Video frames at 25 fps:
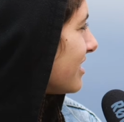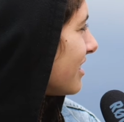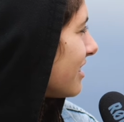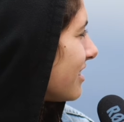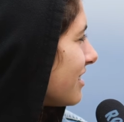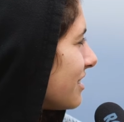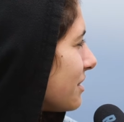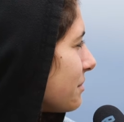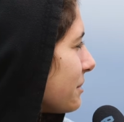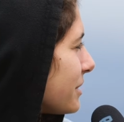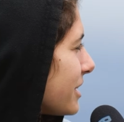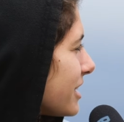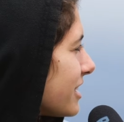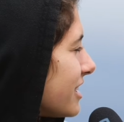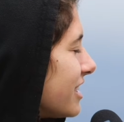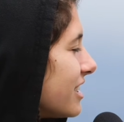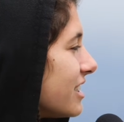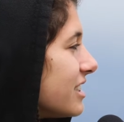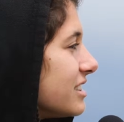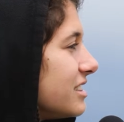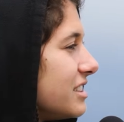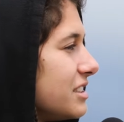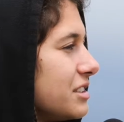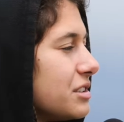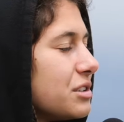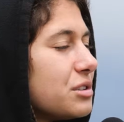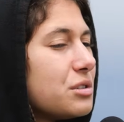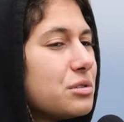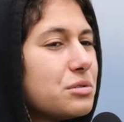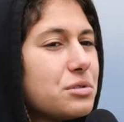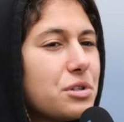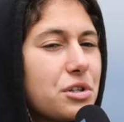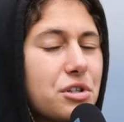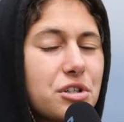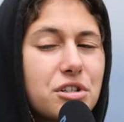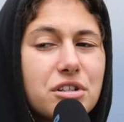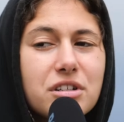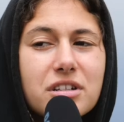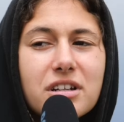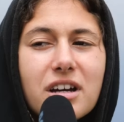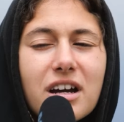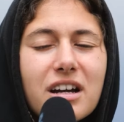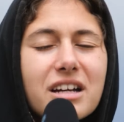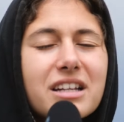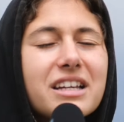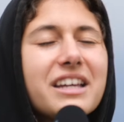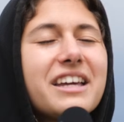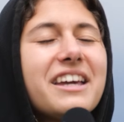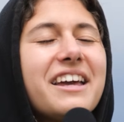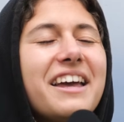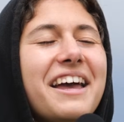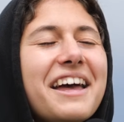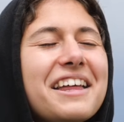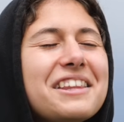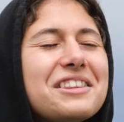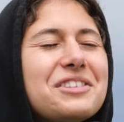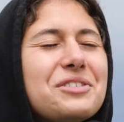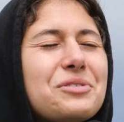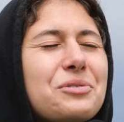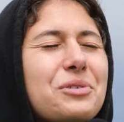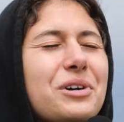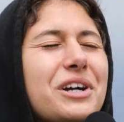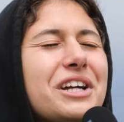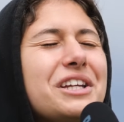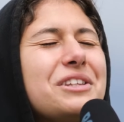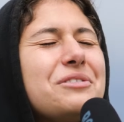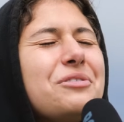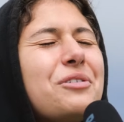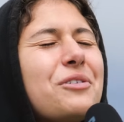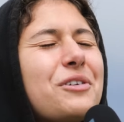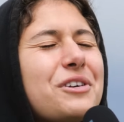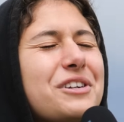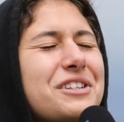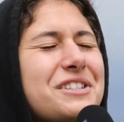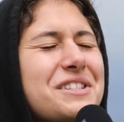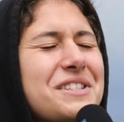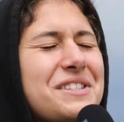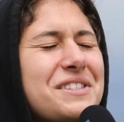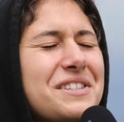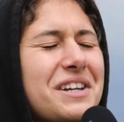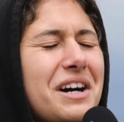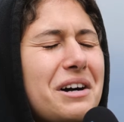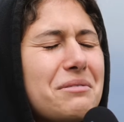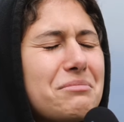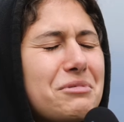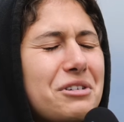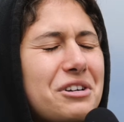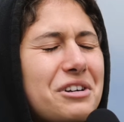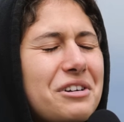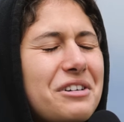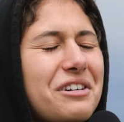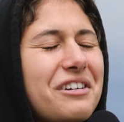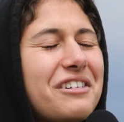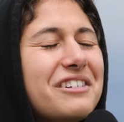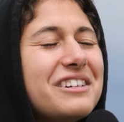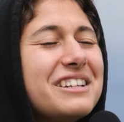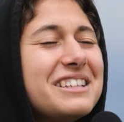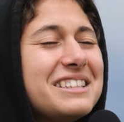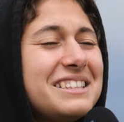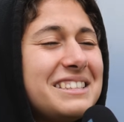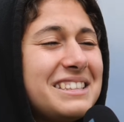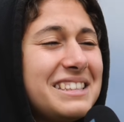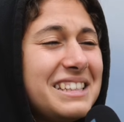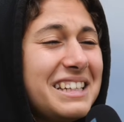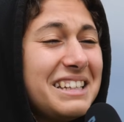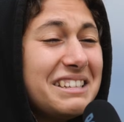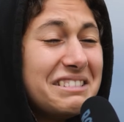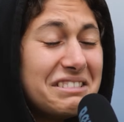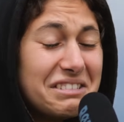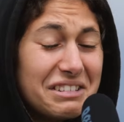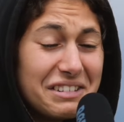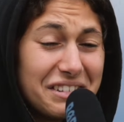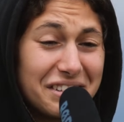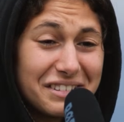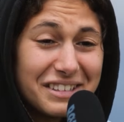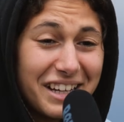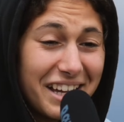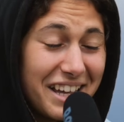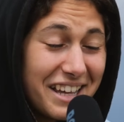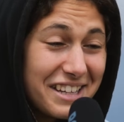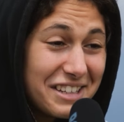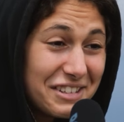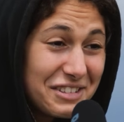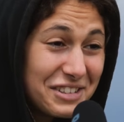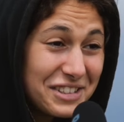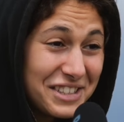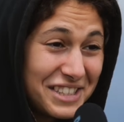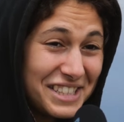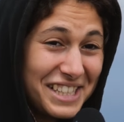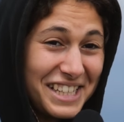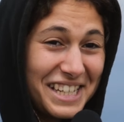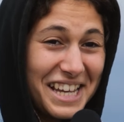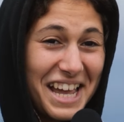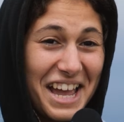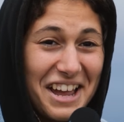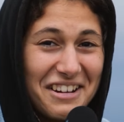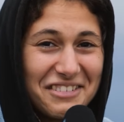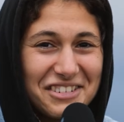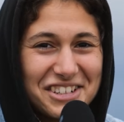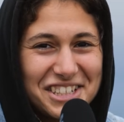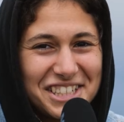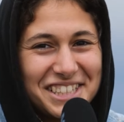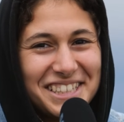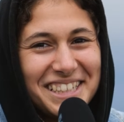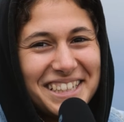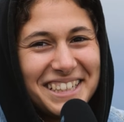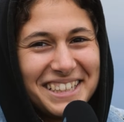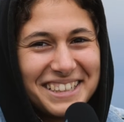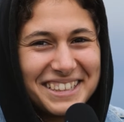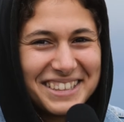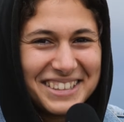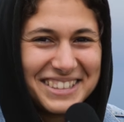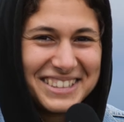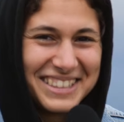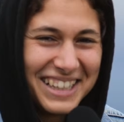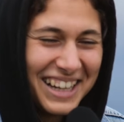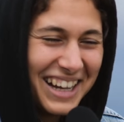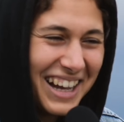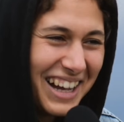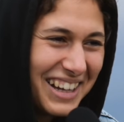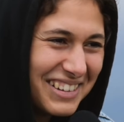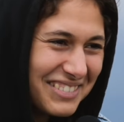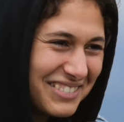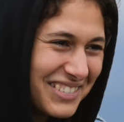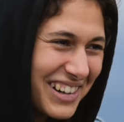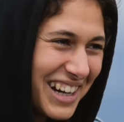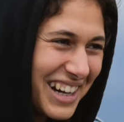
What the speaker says: Oh my god, the ocean. I can't wait for the summer, honestly. You see, every single time